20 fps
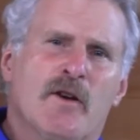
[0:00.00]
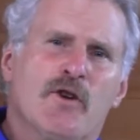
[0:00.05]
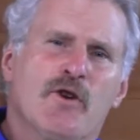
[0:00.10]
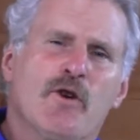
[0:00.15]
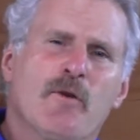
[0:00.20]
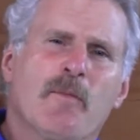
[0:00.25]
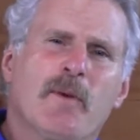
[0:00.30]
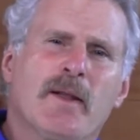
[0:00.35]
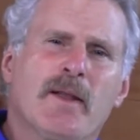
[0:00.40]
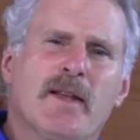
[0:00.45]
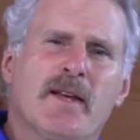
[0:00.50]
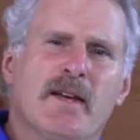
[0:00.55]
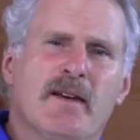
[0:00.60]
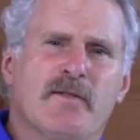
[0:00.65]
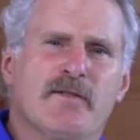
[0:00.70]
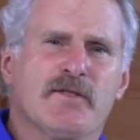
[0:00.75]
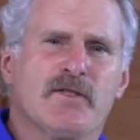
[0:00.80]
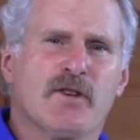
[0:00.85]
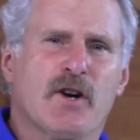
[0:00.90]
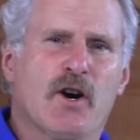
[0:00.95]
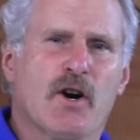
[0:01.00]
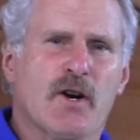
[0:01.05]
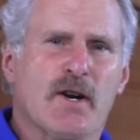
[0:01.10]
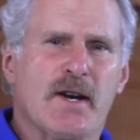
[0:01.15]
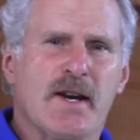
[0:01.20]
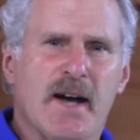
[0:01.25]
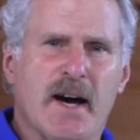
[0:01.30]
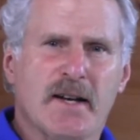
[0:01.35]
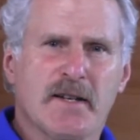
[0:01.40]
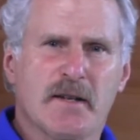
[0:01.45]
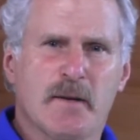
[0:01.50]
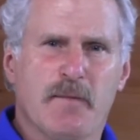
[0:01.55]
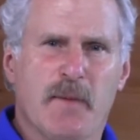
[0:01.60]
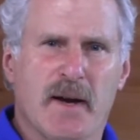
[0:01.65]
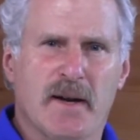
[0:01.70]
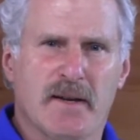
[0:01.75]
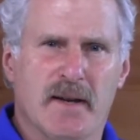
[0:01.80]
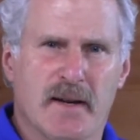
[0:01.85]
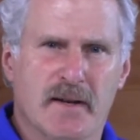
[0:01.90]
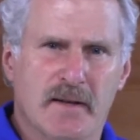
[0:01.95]
Your beliefs are not
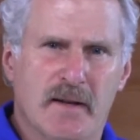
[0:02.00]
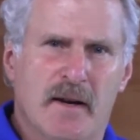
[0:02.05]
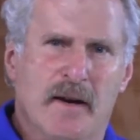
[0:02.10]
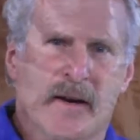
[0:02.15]
dependent